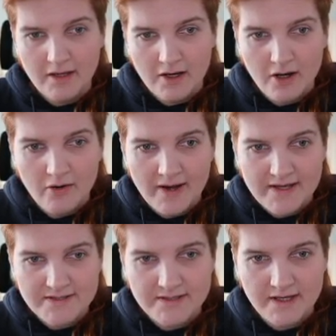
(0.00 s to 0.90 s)

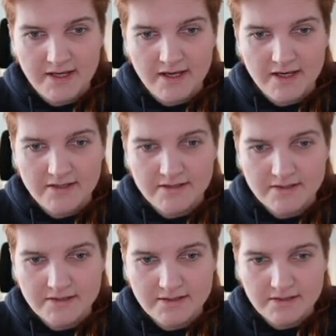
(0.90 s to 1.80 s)
OS
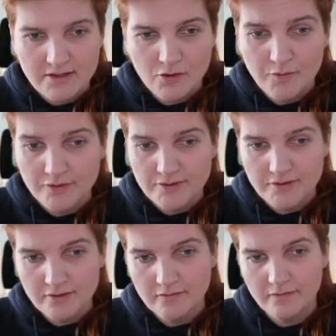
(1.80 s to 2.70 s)
is
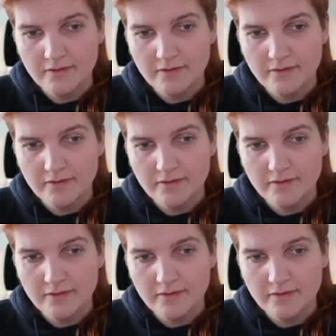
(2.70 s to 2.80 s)
Ubuntu,